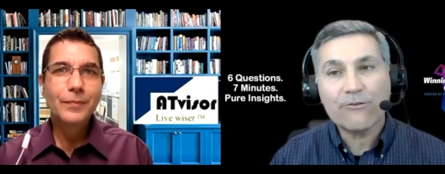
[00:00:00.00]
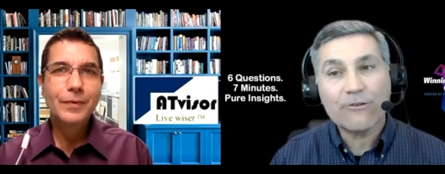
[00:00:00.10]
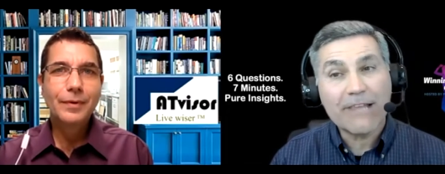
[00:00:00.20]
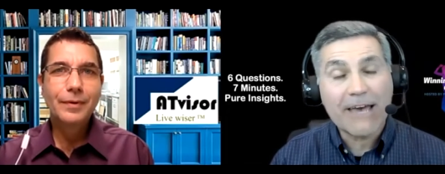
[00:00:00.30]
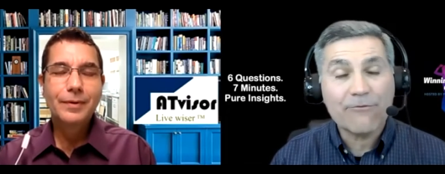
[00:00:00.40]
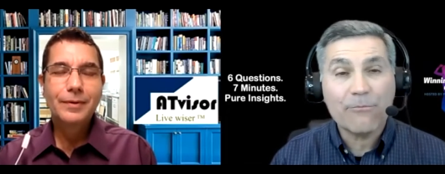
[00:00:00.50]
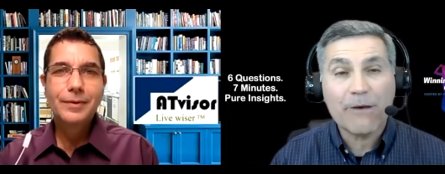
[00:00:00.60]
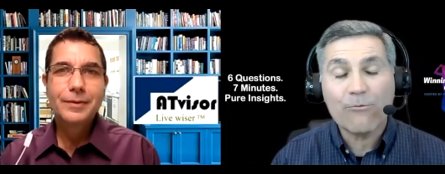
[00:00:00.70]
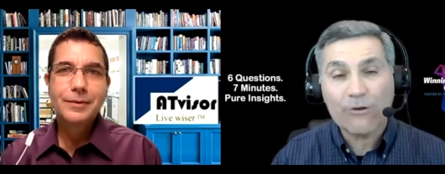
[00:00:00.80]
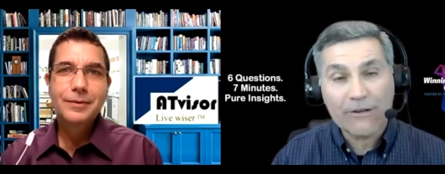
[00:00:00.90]
Speaker 1: and or laugh
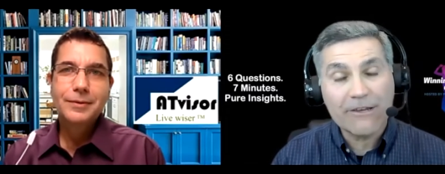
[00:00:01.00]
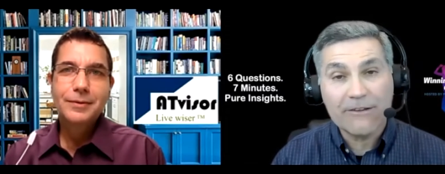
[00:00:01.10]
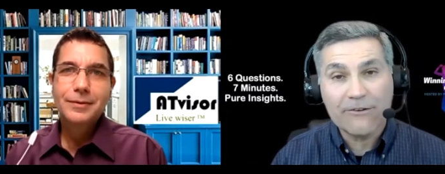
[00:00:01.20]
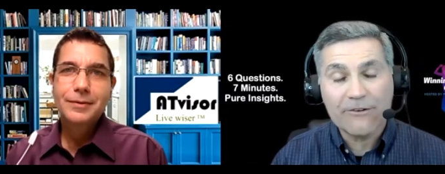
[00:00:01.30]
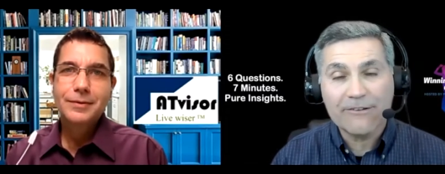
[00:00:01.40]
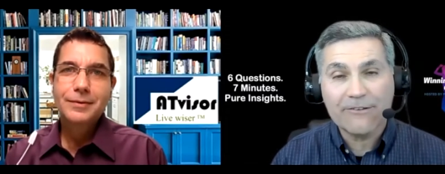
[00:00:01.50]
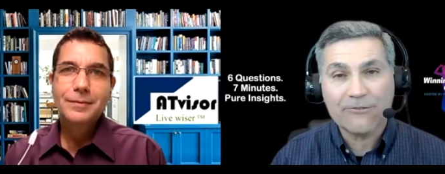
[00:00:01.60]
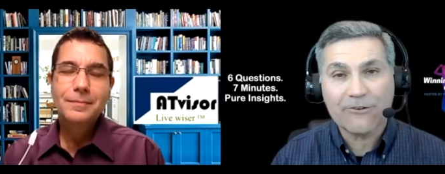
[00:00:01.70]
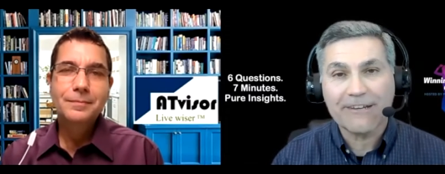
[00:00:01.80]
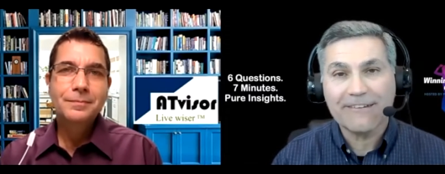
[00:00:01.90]
about working in your
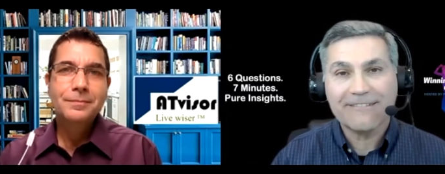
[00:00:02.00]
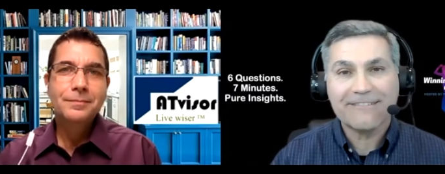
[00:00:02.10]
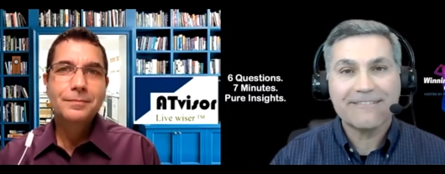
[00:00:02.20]
industry?